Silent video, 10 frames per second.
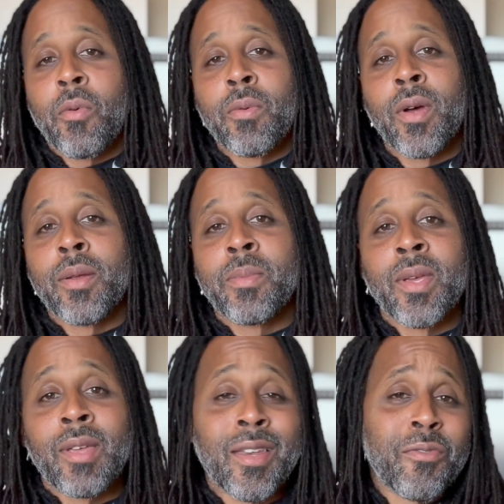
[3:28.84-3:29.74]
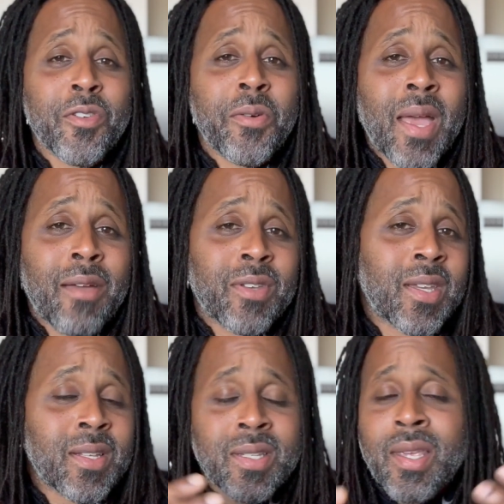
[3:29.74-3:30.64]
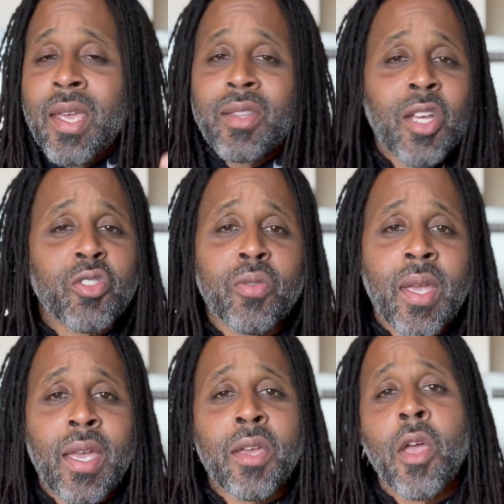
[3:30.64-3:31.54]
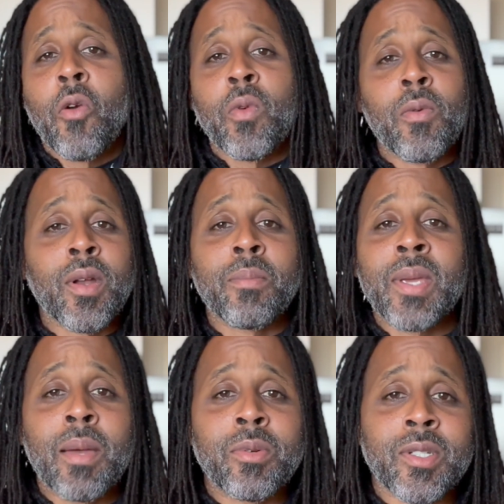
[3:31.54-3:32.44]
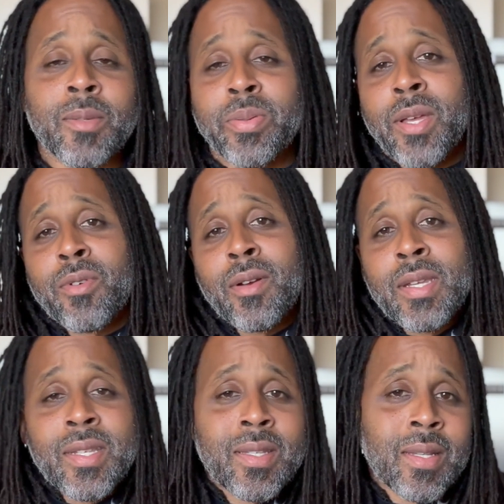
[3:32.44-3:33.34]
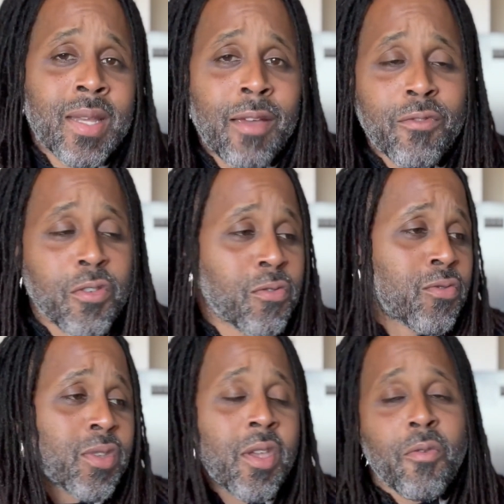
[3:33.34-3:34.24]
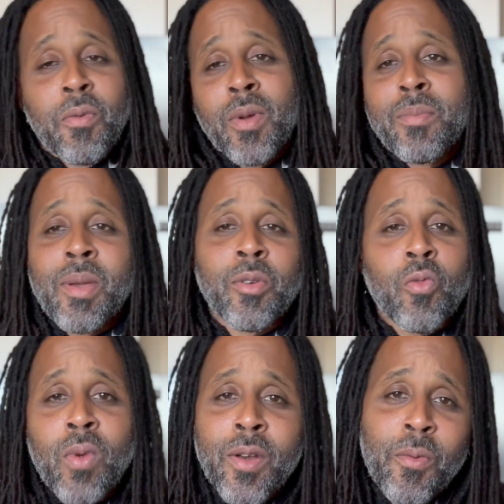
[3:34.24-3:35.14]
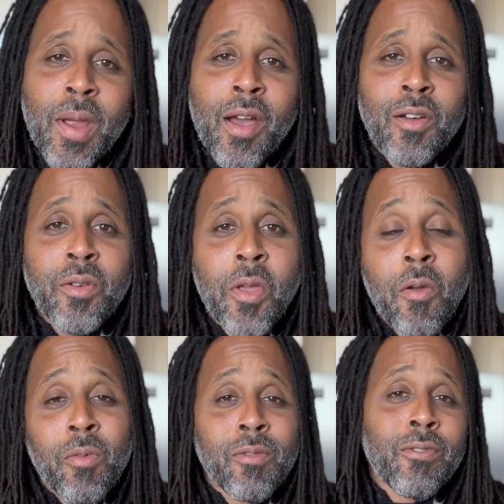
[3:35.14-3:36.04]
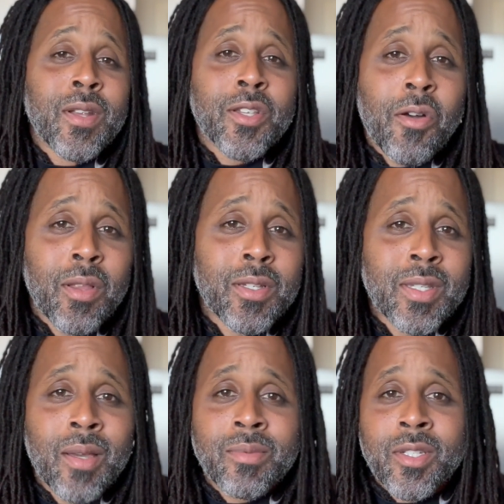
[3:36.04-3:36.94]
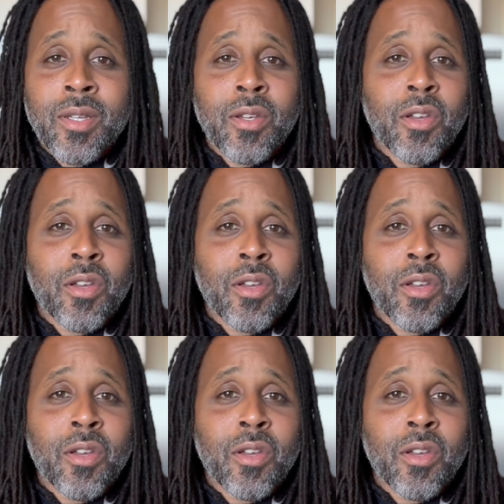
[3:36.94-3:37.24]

We want to be, and if you don't have kids, that's okay. We want to be able to play with our nieces and nephews. We want to be able to run around when friends call us up to